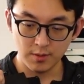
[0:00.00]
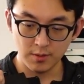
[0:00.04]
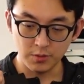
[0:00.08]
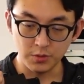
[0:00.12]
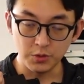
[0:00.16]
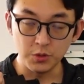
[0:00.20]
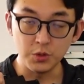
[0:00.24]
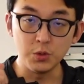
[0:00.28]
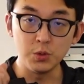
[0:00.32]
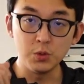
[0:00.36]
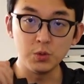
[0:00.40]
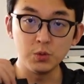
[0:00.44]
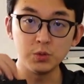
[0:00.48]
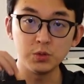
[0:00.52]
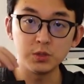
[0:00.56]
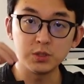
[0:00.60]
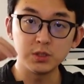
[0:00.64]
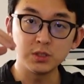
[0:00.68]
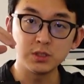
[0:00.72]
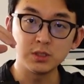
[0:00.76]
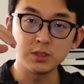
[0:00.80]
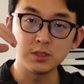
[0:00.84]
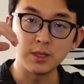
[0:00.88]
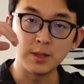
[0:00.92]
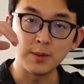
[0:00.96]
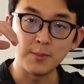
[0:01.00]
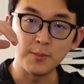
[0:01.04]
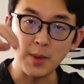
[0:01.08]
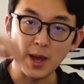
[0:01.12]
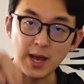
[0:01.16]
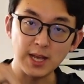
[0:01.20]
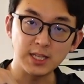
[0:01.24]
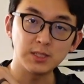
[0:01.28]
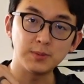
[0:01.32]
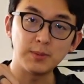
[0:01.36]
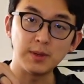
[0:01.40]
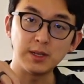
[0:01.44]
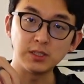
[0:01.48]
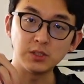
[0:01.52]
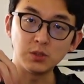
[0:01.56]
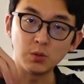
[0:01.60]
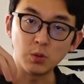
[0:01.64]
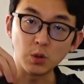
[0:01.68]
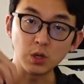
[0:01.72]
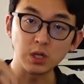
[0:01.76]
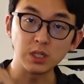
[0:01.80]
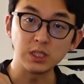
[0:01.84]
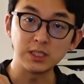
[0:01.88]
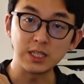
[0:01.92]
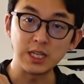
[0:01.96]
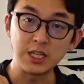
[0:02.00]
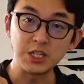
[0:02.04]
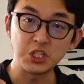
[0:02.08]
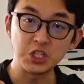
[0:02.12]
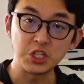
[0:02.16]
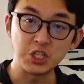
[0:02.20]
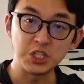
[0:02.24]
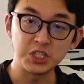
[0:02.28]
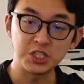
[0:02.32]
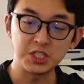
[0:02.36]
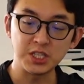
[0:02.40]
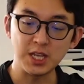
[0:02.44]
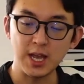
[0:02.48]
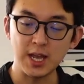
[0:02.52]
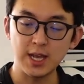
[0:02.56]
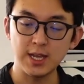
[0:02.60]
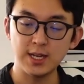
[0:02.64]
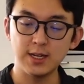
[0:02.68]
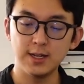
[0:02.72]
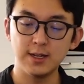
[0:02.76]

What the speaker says: use and maximize the organization inside.